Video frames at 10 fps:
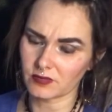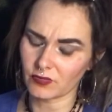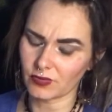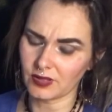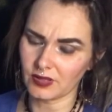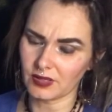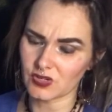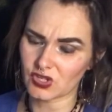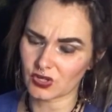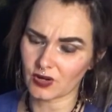really
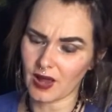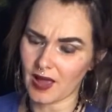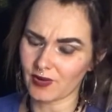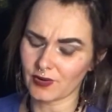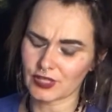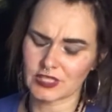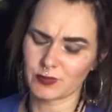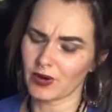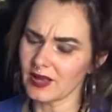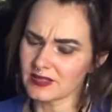sure how to
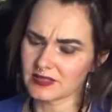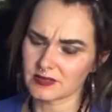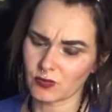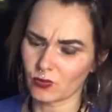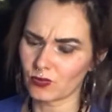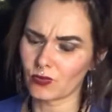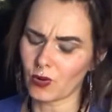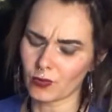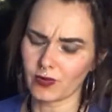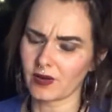express
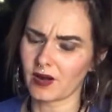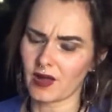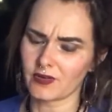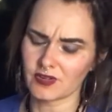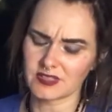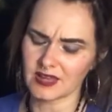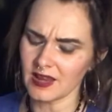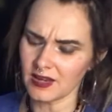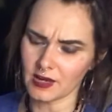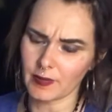what we're
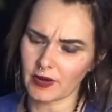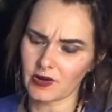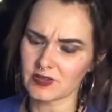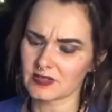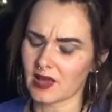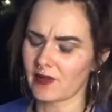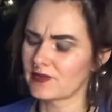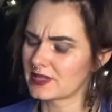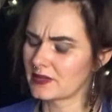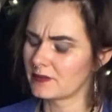understanding about ourselves.
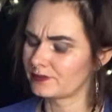And